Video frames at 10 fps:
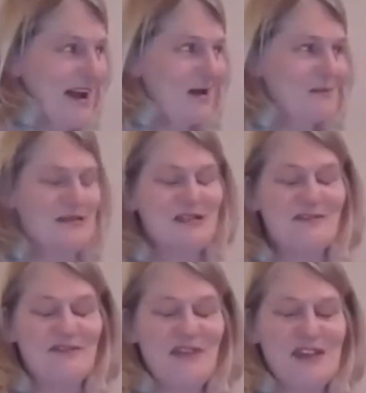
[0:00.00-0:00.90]
must
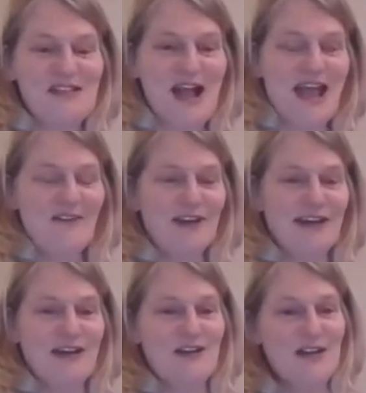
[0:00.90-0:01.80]
confess, I
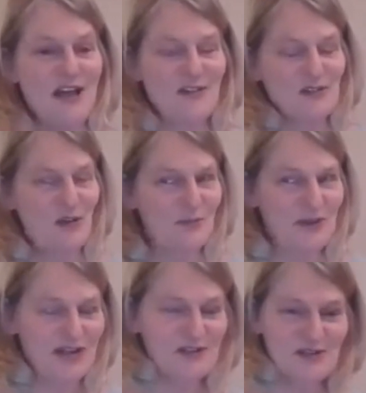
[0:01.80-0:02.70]
have another job
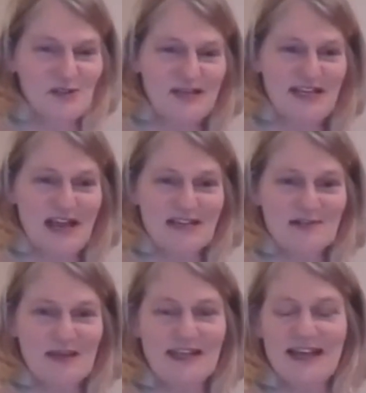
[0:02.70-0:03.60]
that I do 20 hours
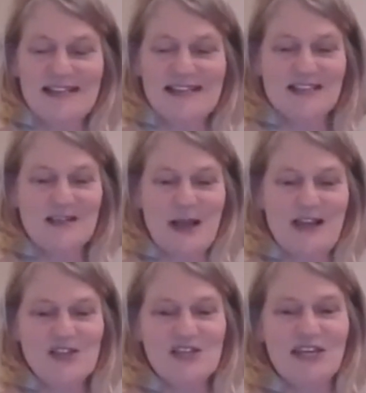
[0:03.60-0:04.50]
a week. And I said to
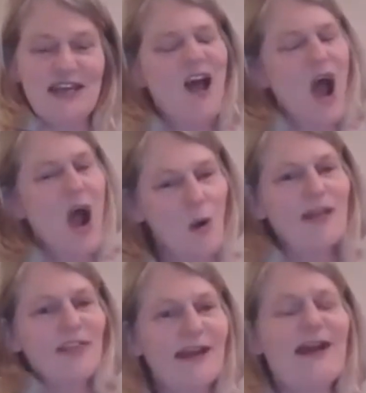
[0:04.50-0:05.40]
my chair,
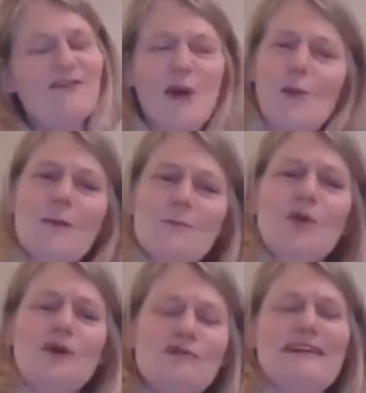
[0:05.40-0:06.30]
I think I've got one
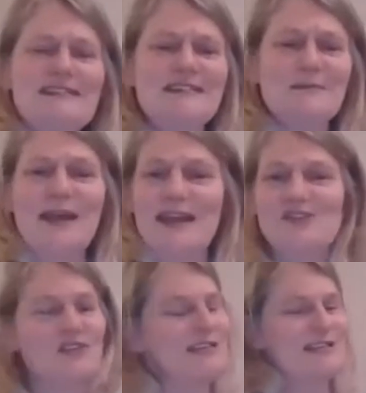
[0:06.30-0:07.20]
more arrest in me.
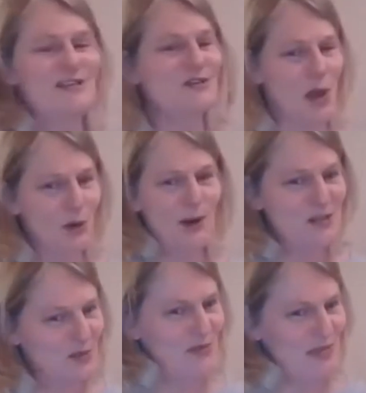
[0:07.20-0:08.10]
And she said, no, I
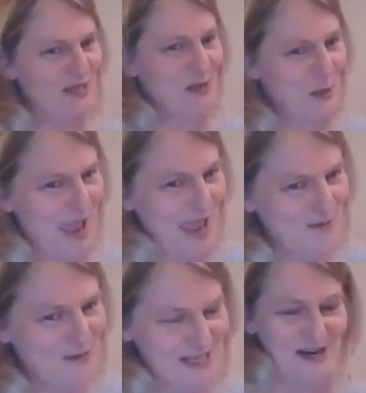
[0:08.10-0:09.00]
don't think you
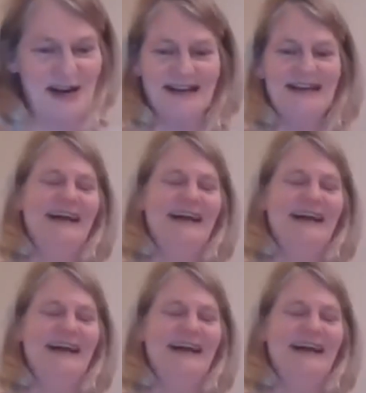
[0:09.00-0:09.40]
have, Sarah.